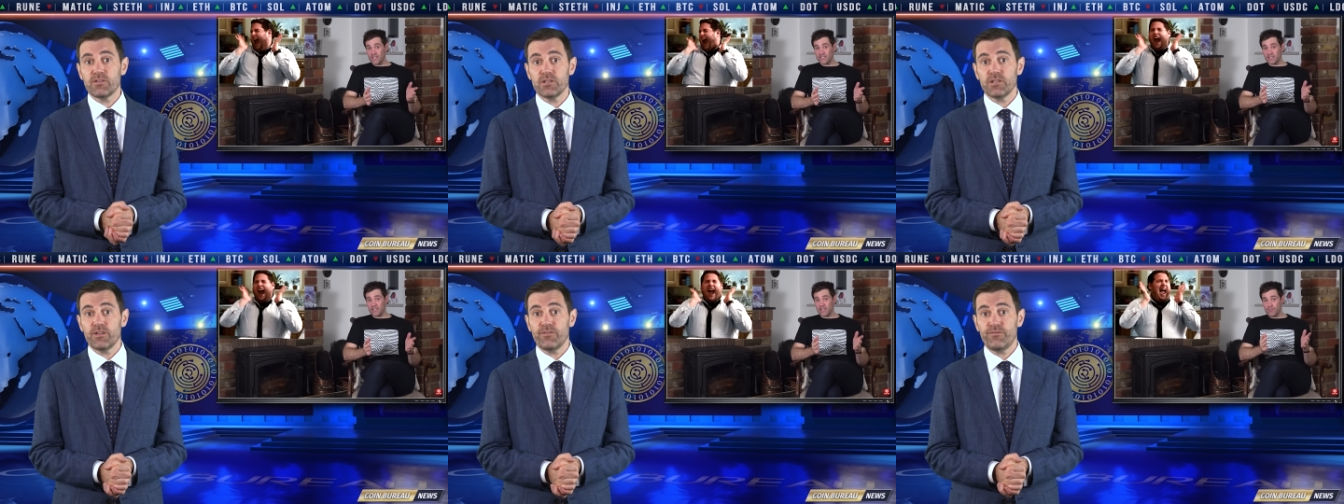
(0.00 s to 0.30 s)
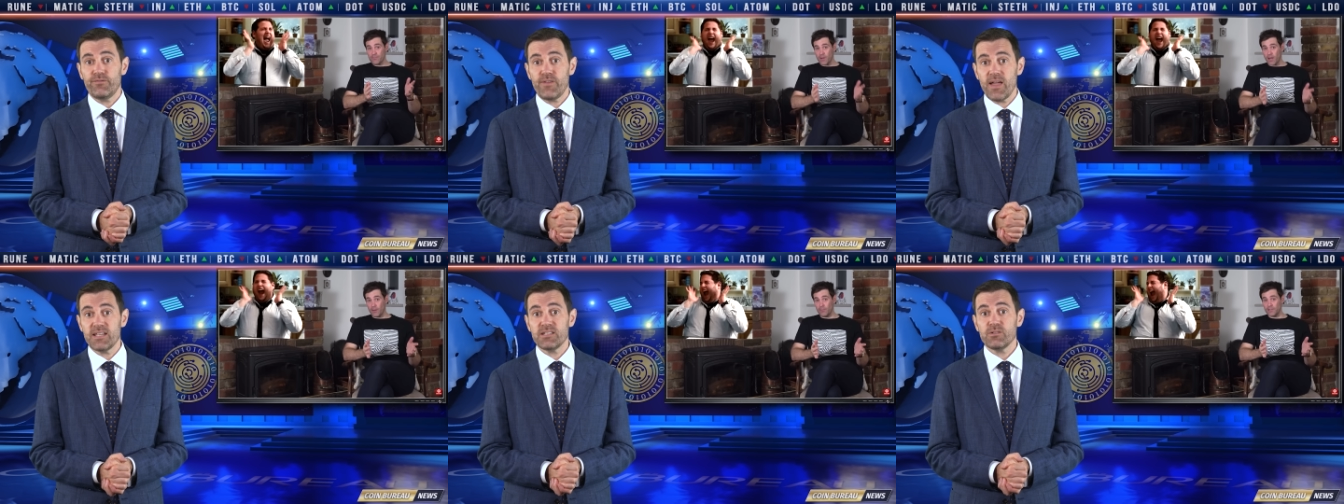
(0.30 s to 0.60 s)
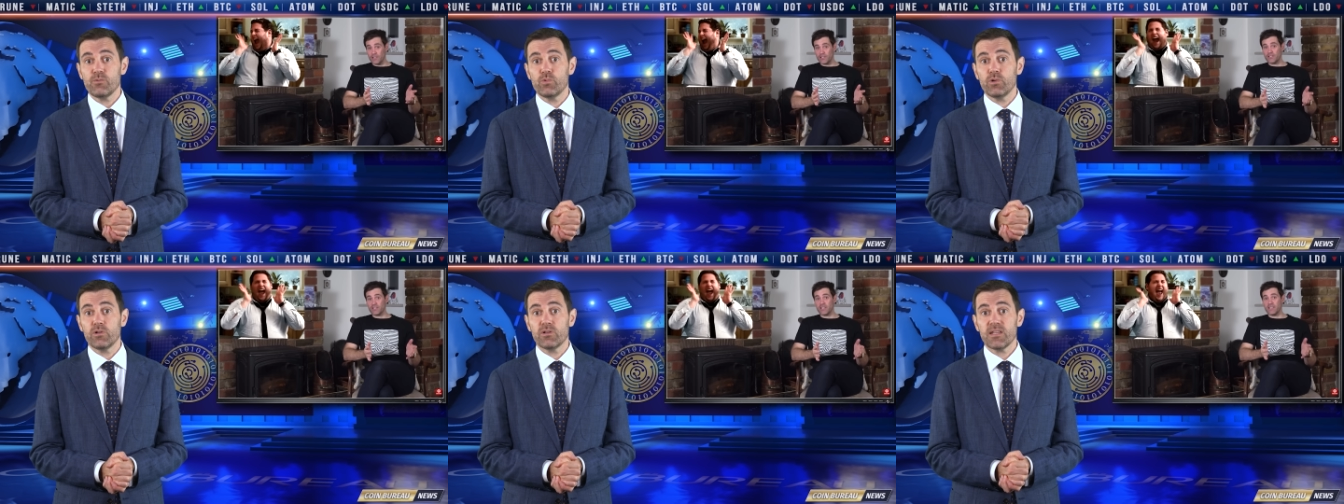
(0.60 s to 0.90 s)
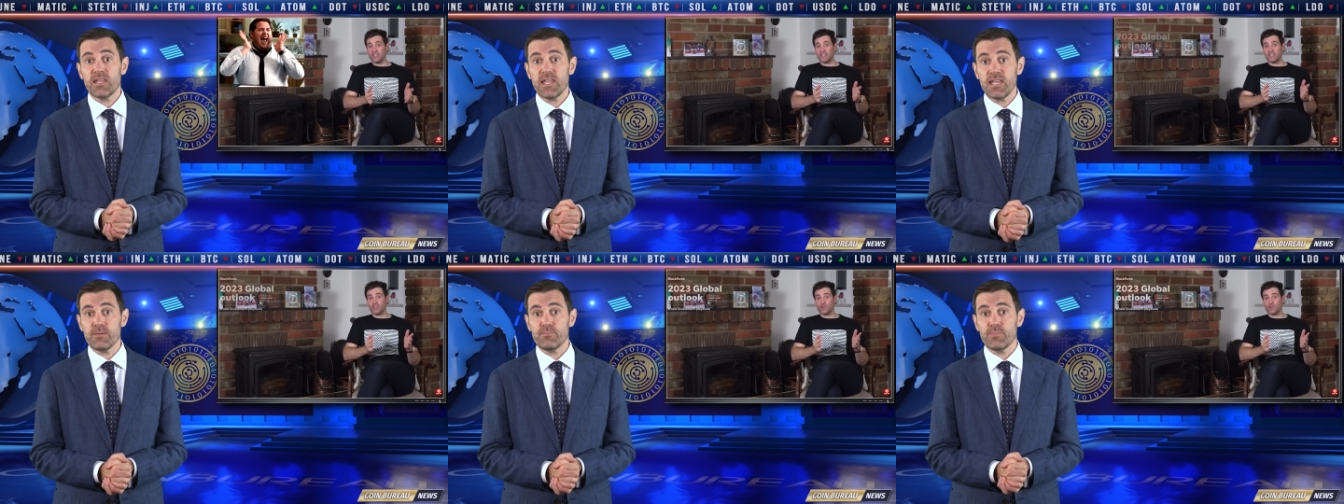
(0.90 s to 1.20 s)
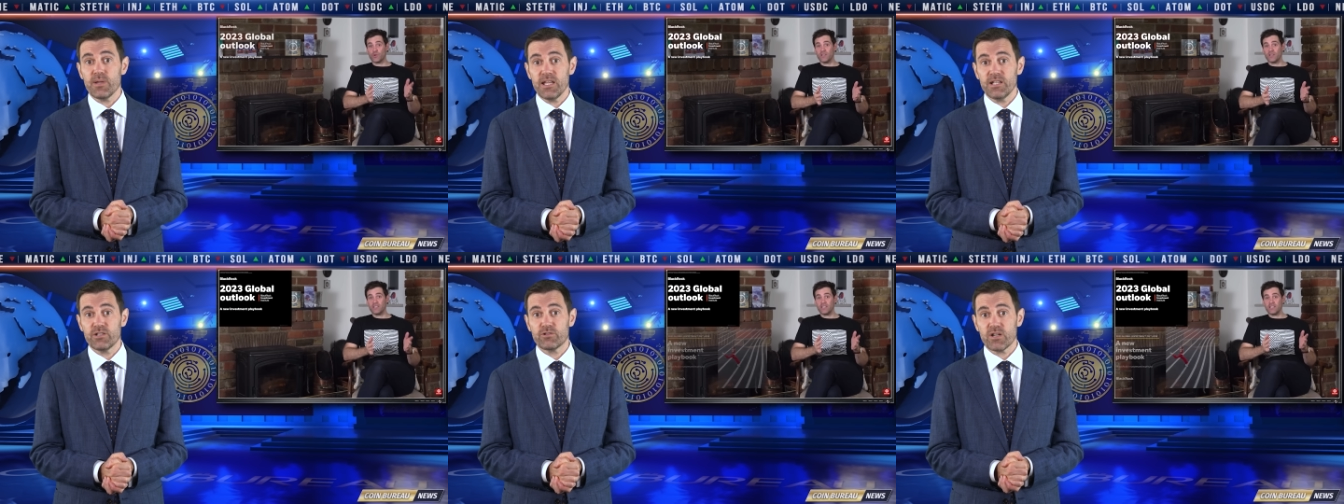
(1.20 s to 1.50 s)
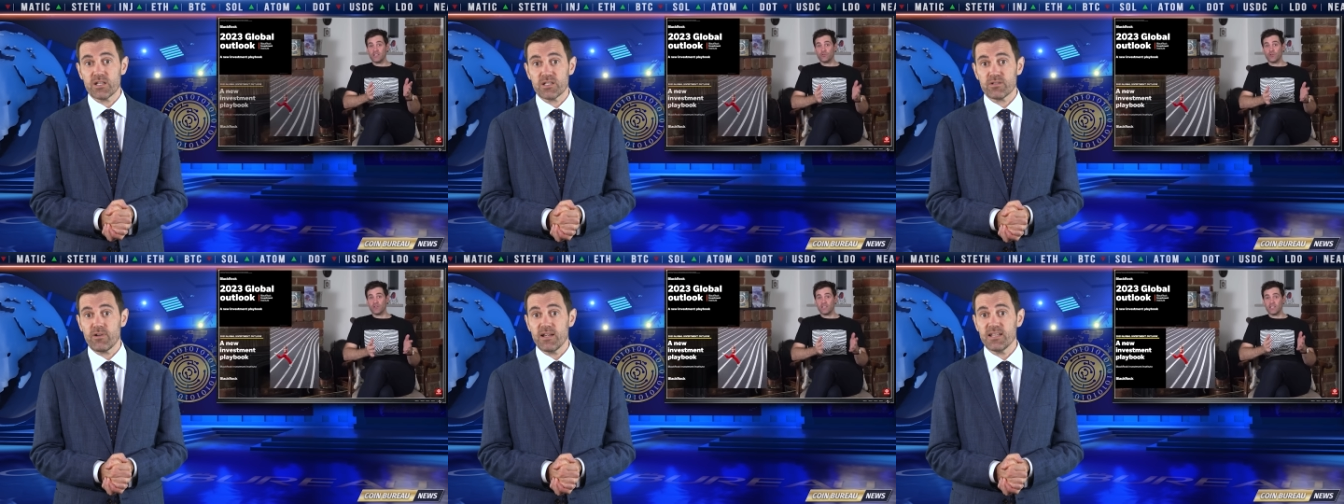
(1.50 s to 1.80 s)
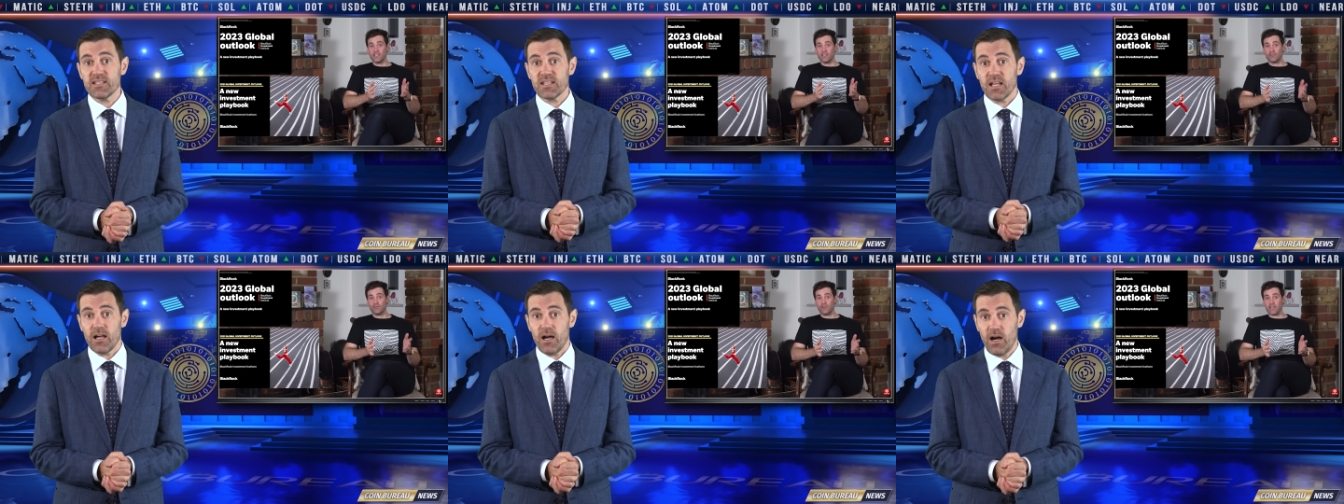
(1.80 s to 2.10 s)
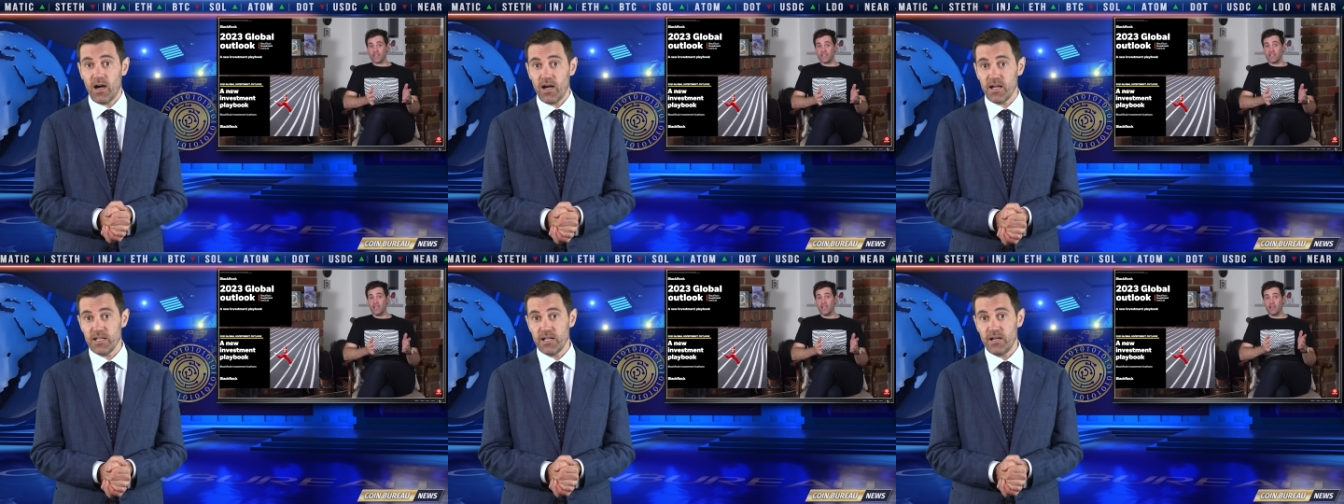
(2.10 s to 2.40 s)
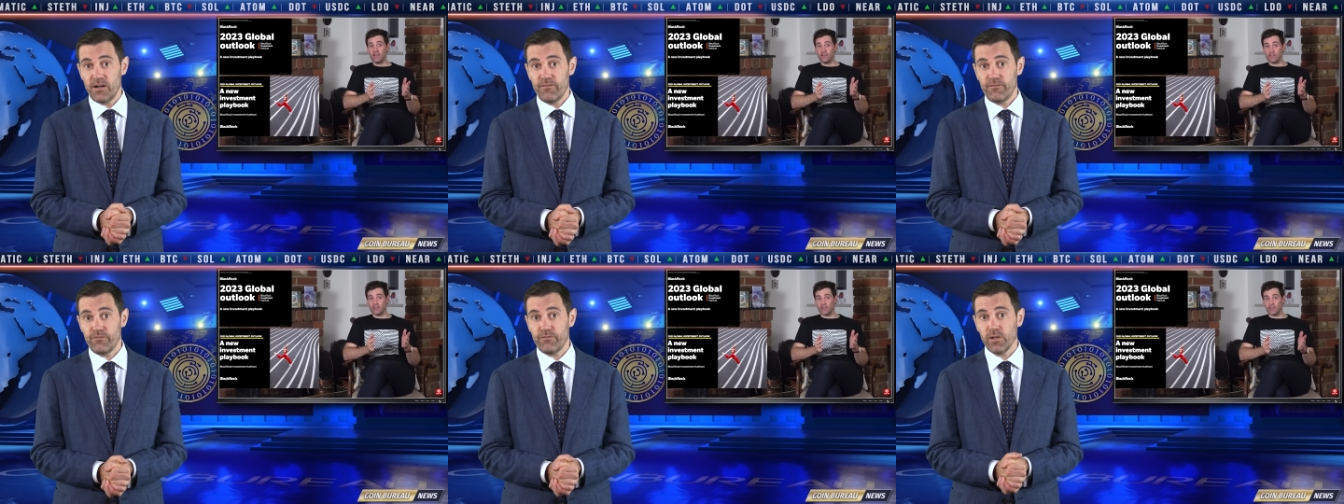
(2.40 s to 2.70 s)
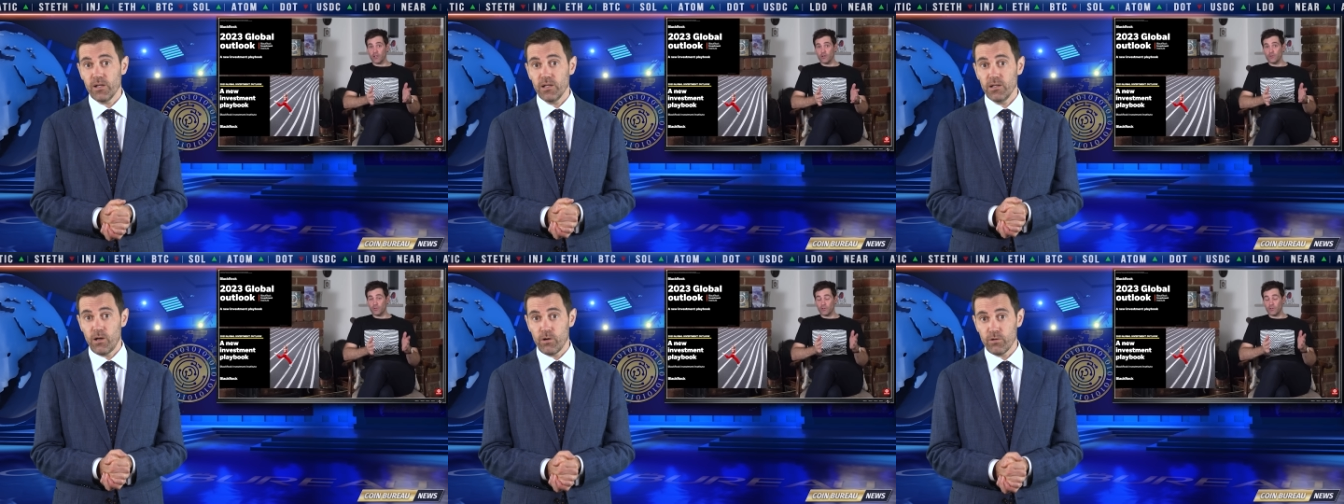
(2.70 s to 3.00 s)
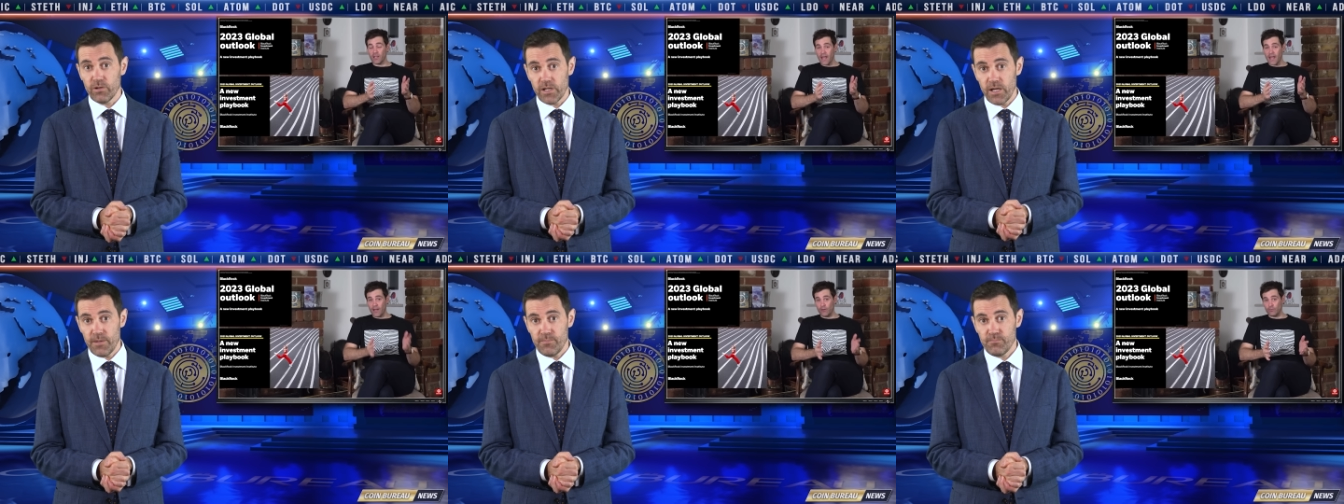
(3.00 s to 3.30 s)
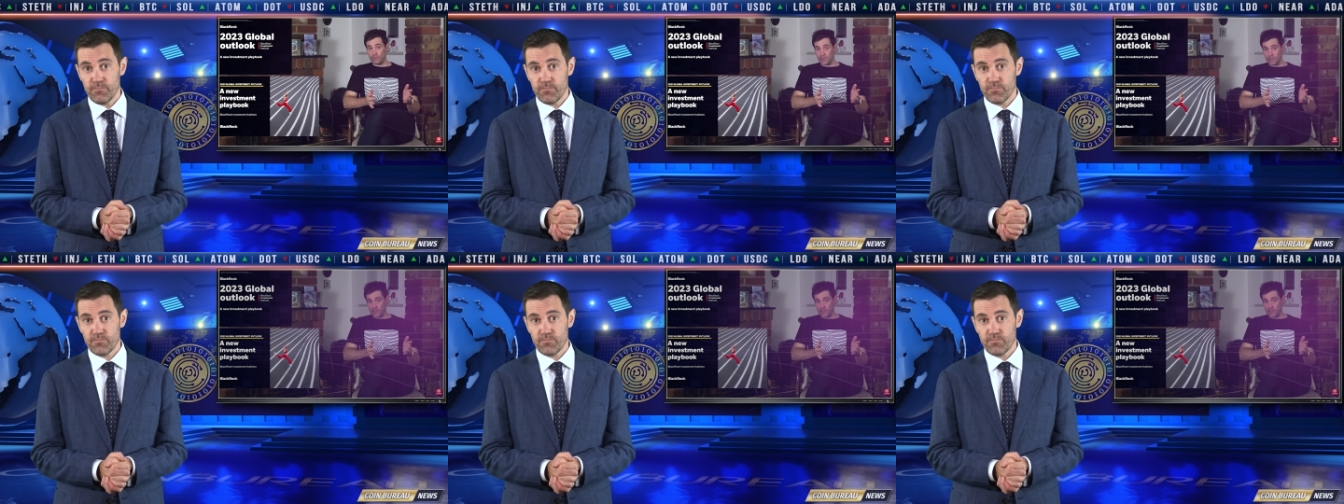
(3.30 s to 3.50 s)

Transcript: that the Fed will keep interest rates higher for longer.